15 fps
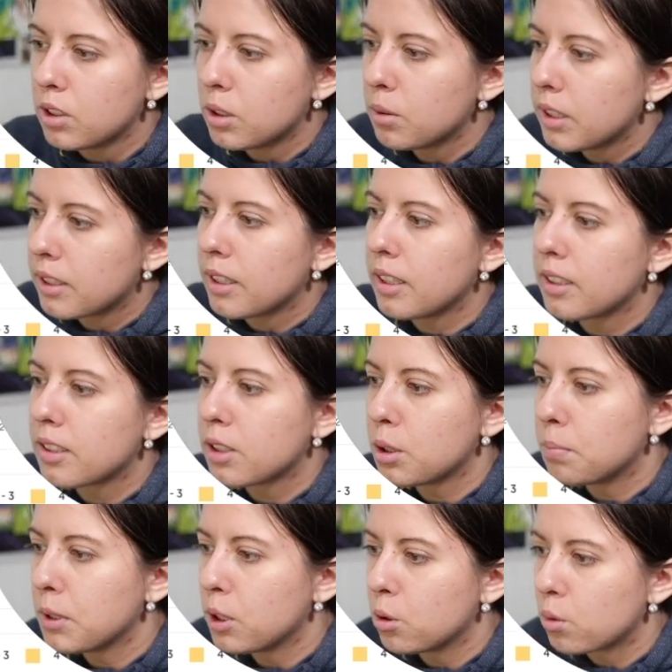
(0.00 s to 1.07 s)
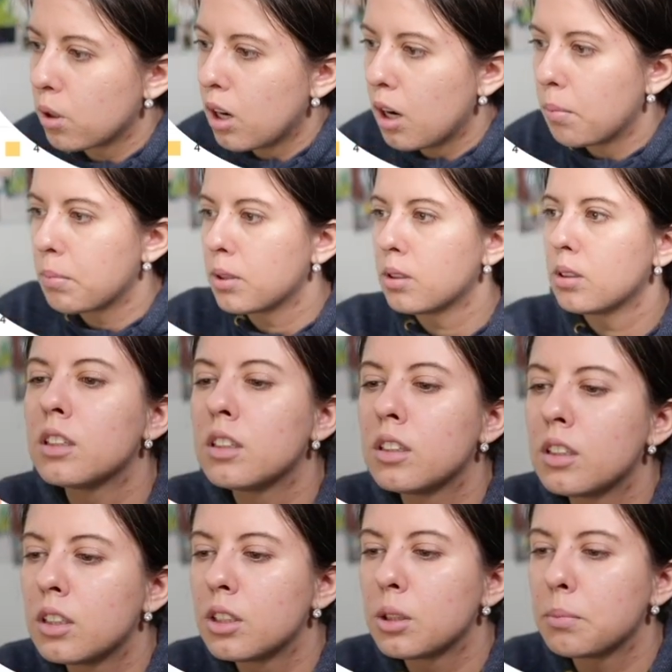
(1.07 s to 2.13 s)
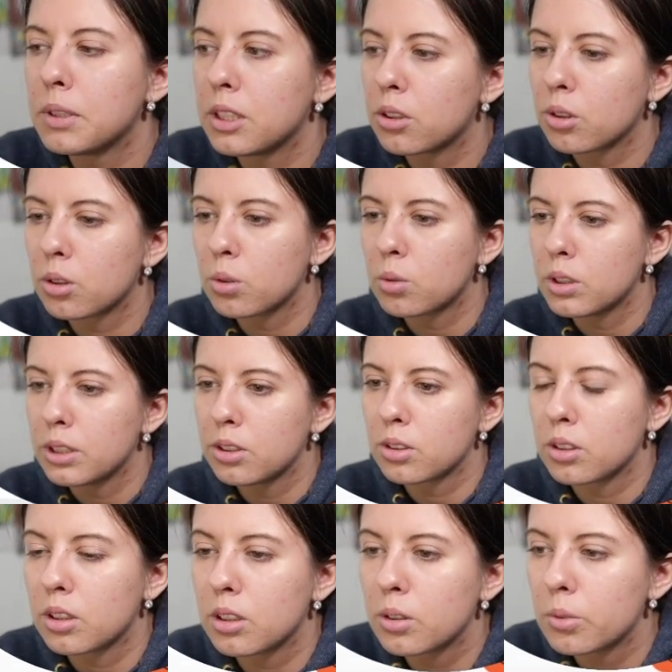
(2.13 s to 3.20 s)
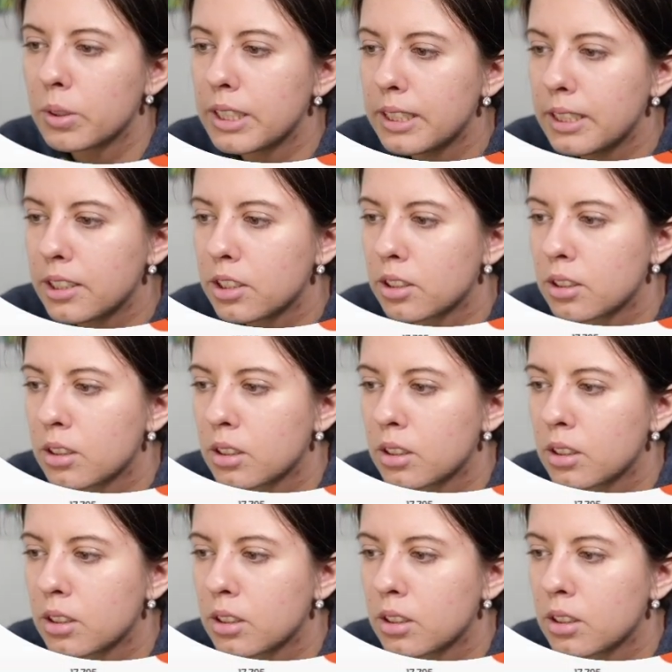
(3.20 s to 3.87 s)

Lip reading: why they had such a big drop. Domain authority is not great.